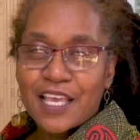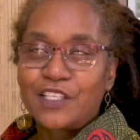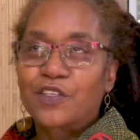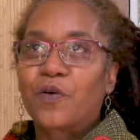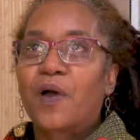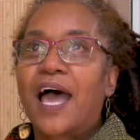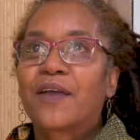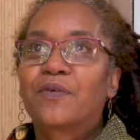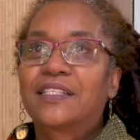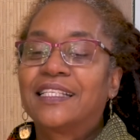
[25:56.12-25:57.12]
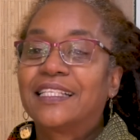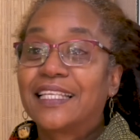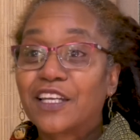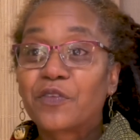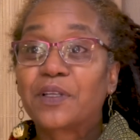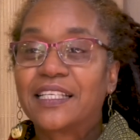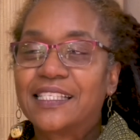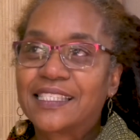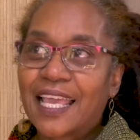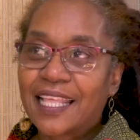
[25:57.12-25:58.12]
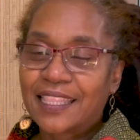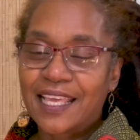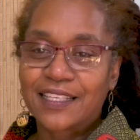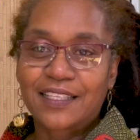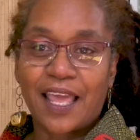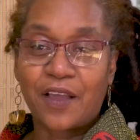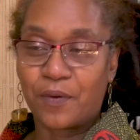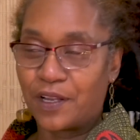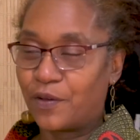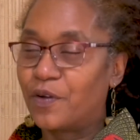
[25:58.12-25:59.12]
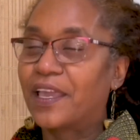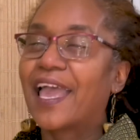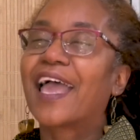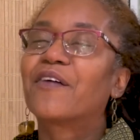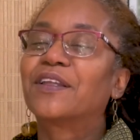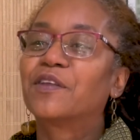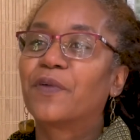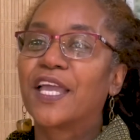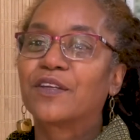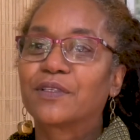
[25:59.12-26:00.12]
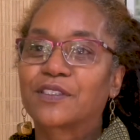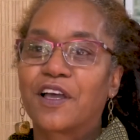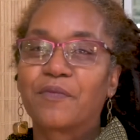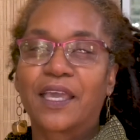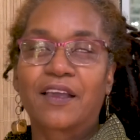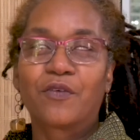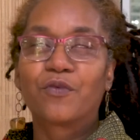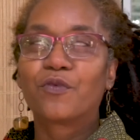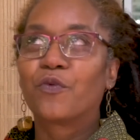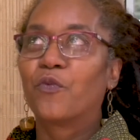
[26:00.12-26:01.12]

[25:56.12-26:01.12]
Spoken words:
So I would literally say things like, well, okay, when the pain was coming, ooh,